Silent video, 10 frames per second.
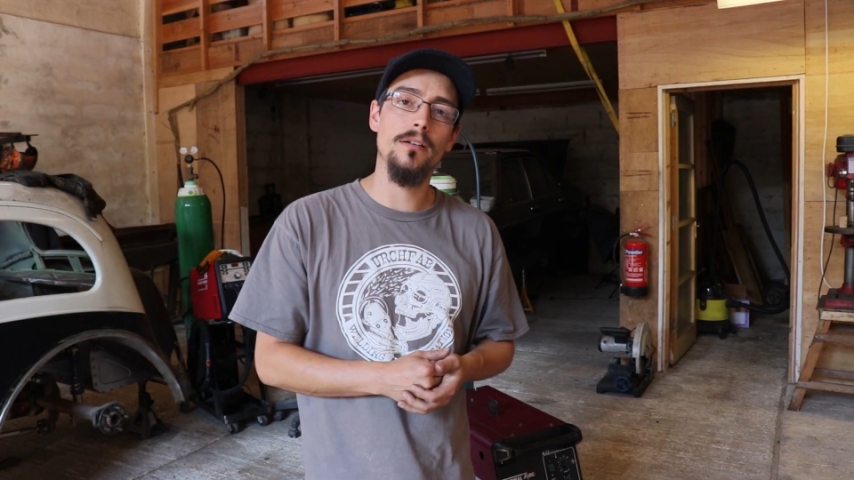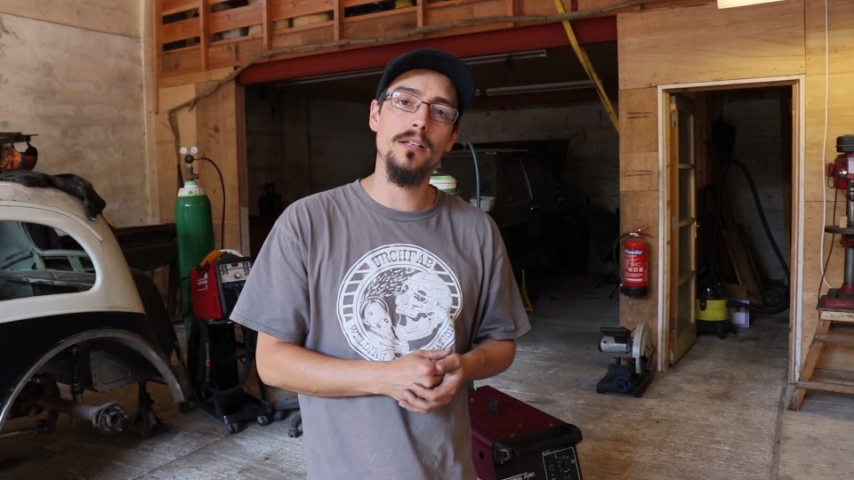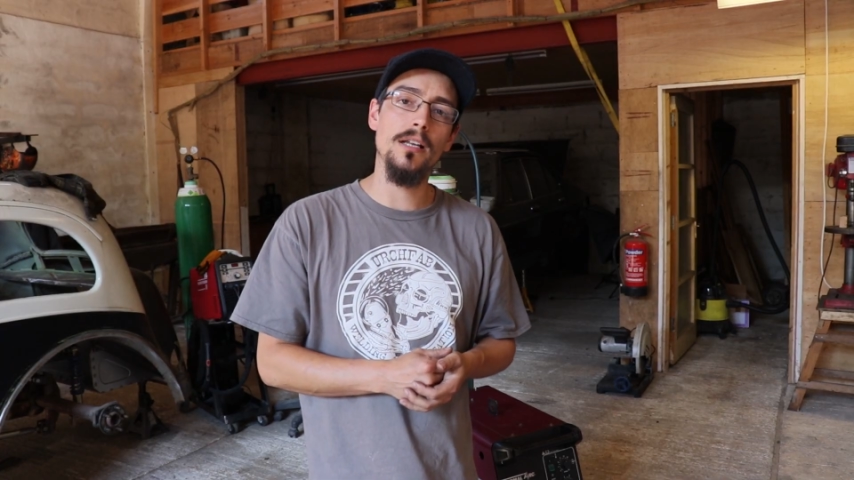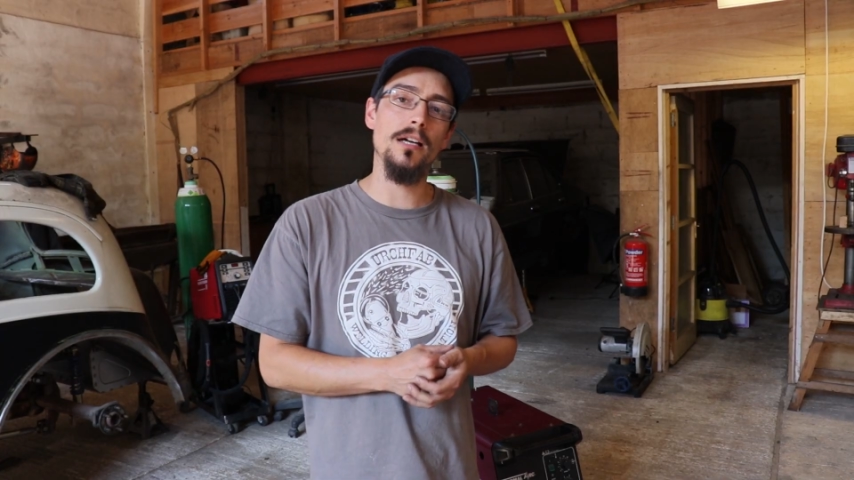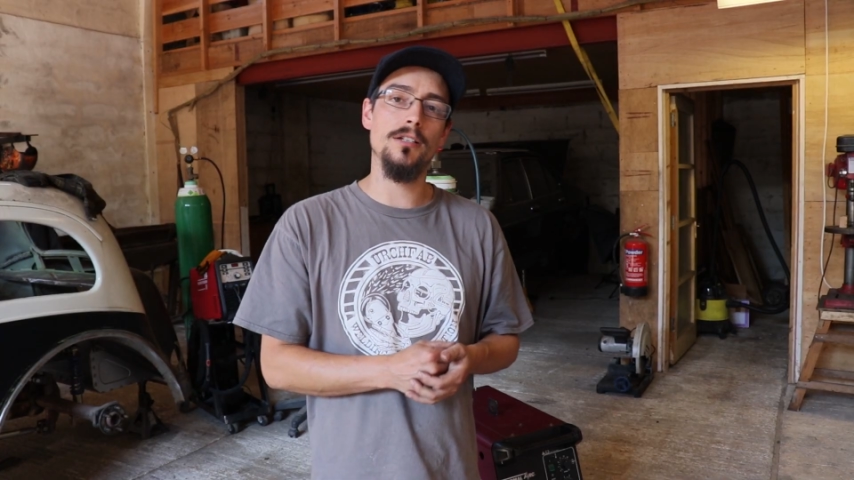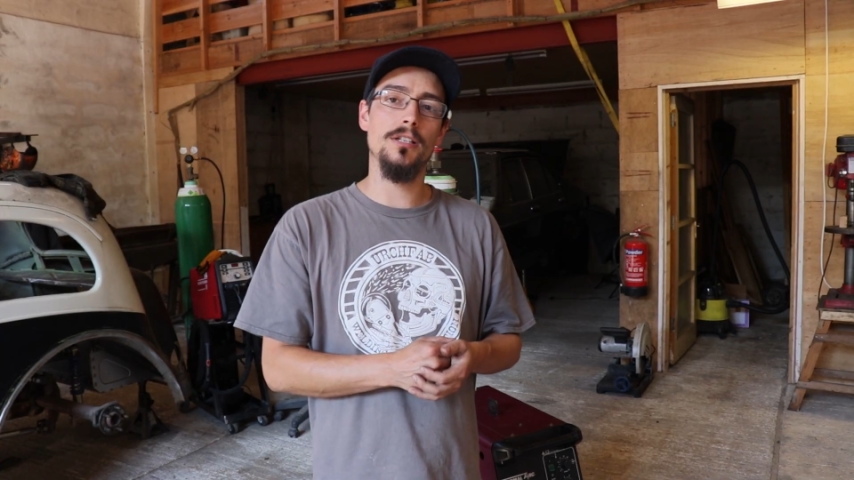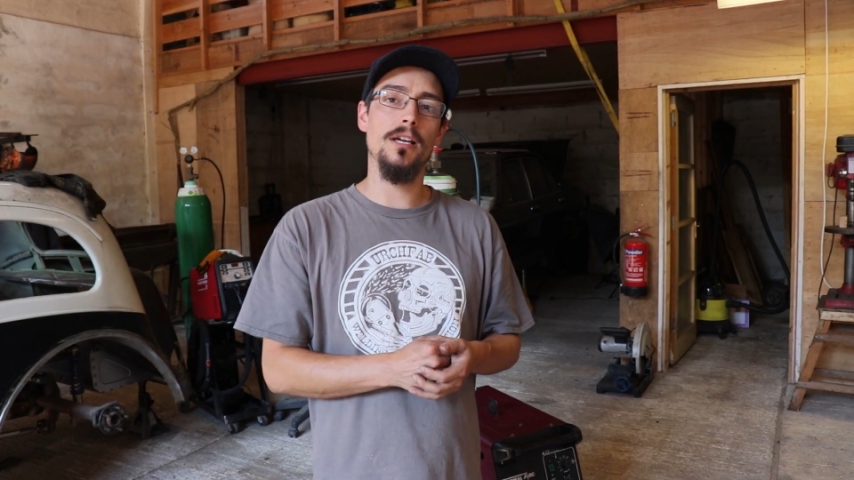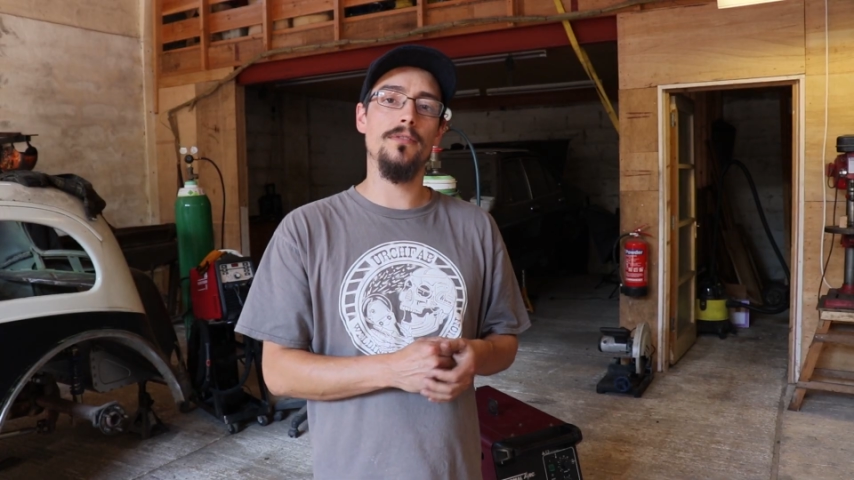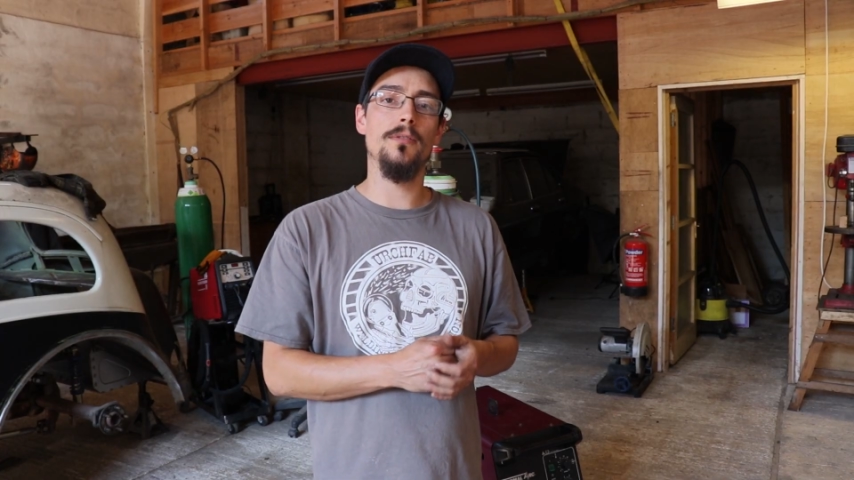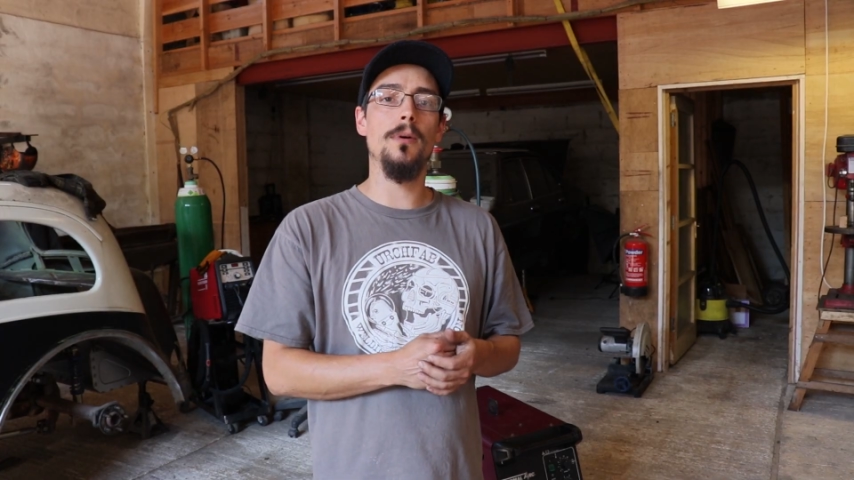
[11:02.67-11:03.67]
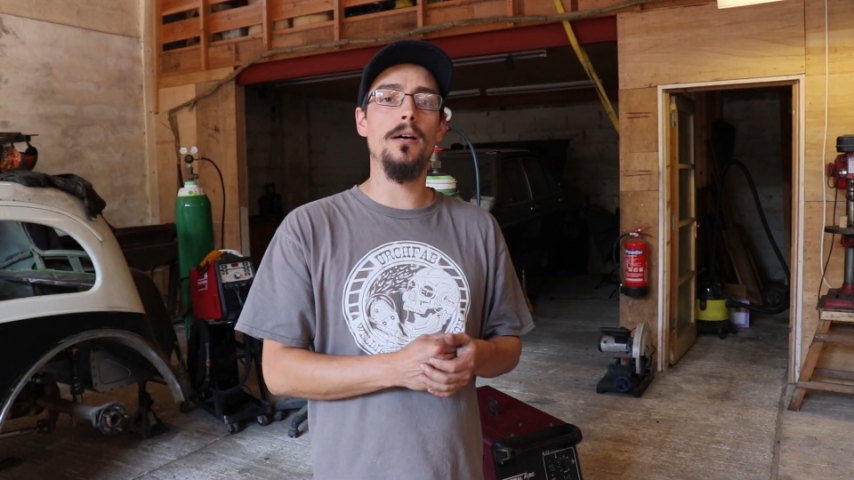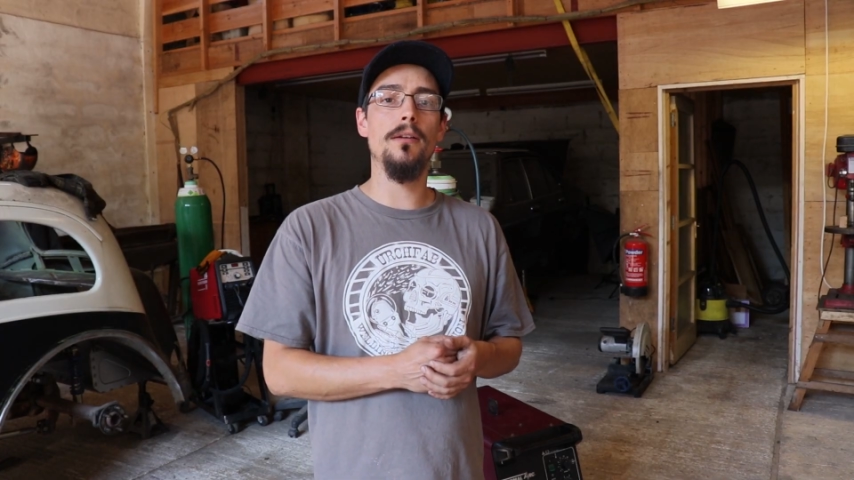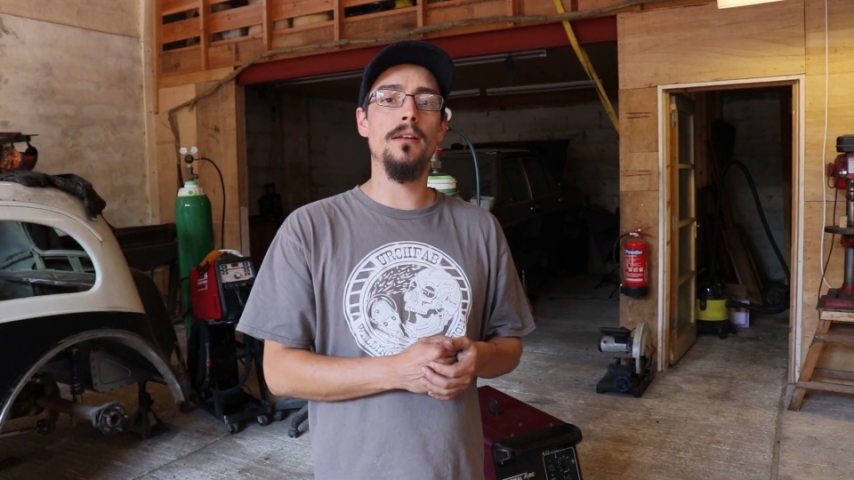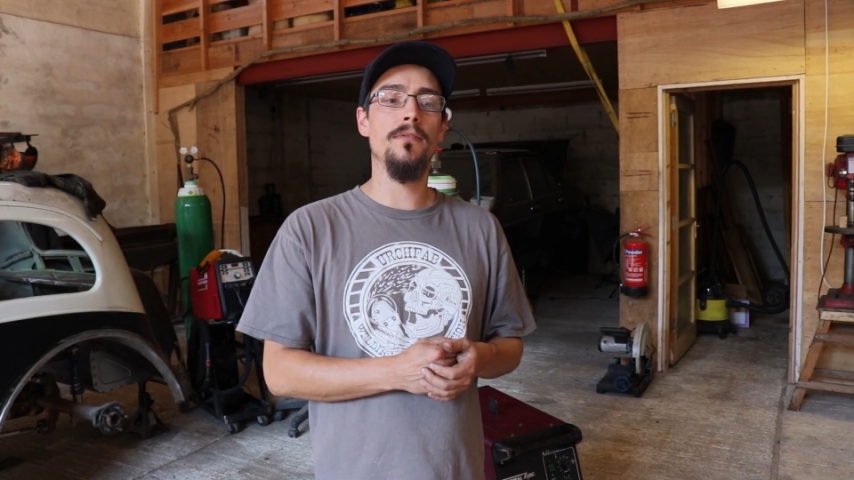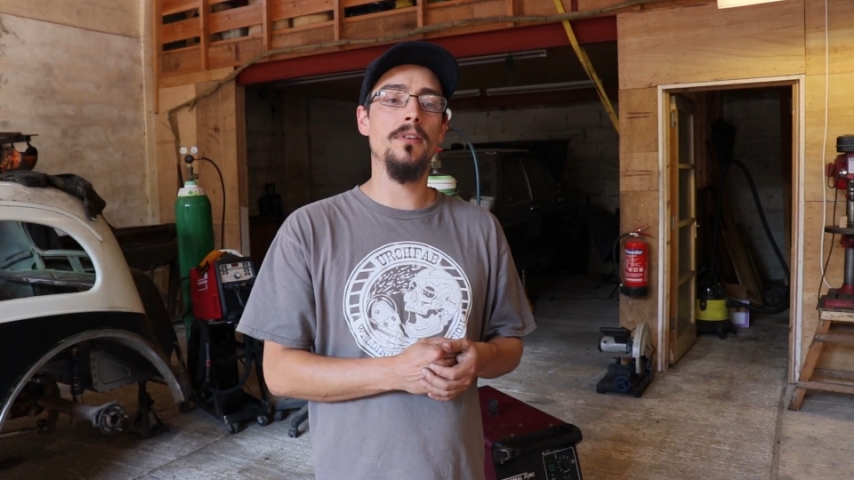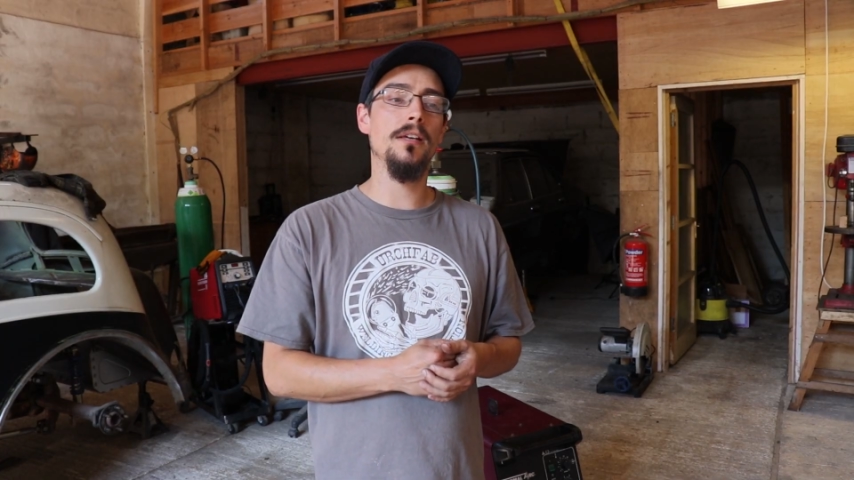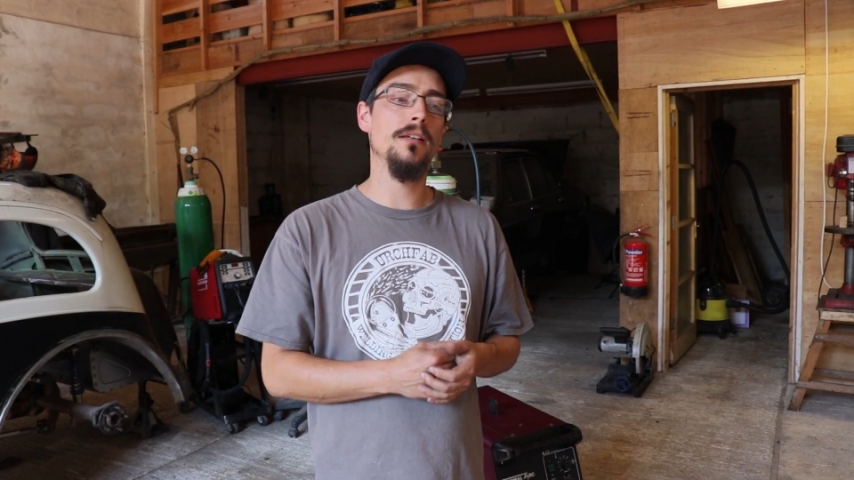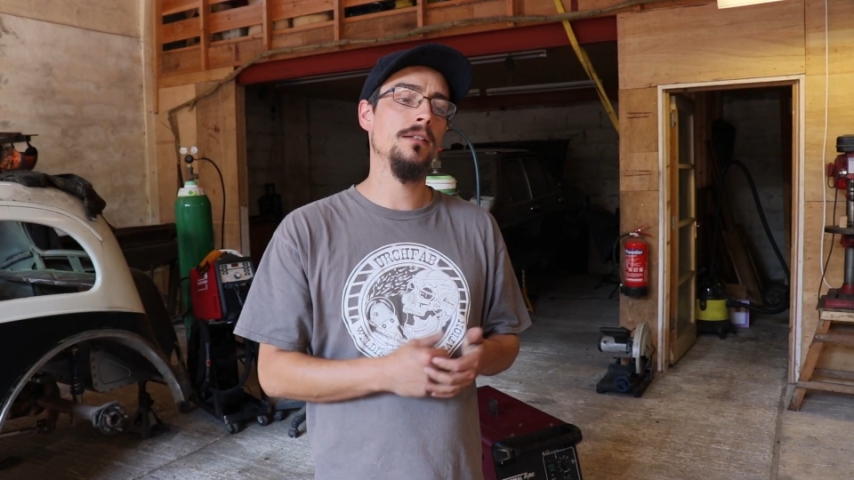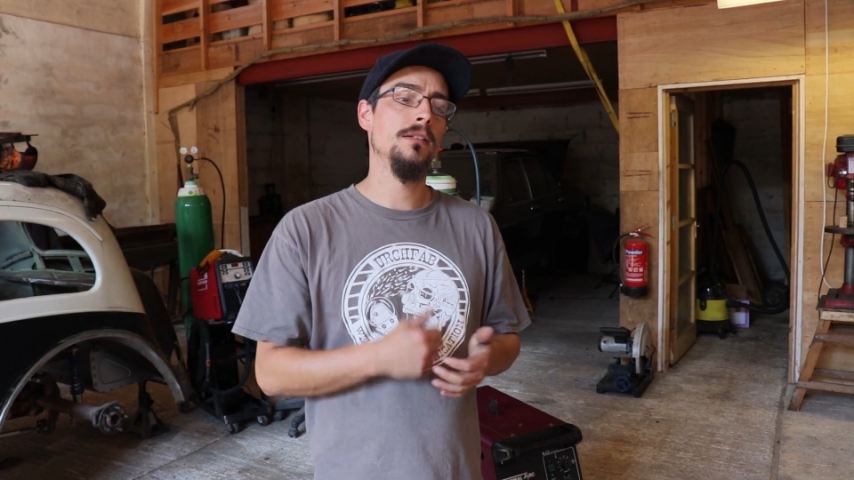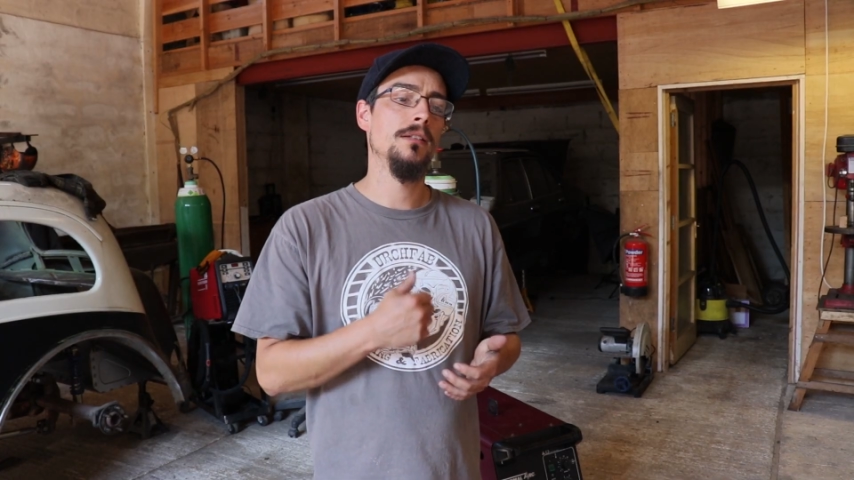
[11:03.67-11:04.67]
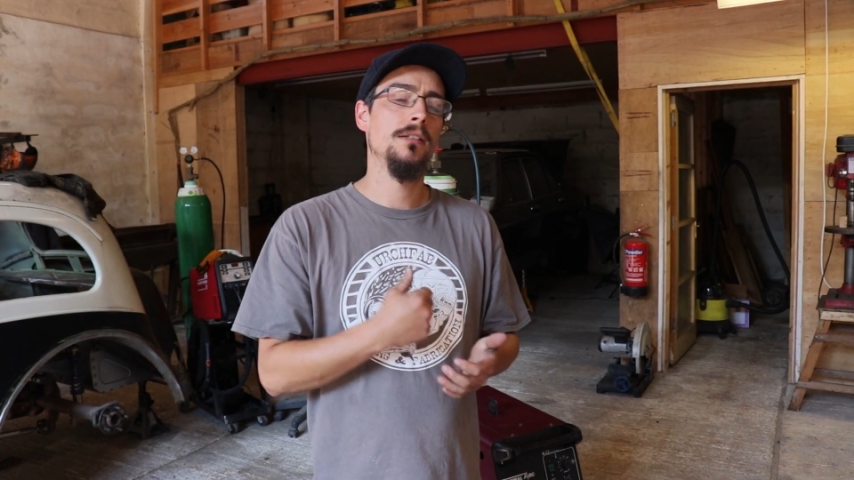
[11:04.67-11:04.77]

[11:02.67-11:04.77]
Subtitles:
I didn't actually have to weld anything.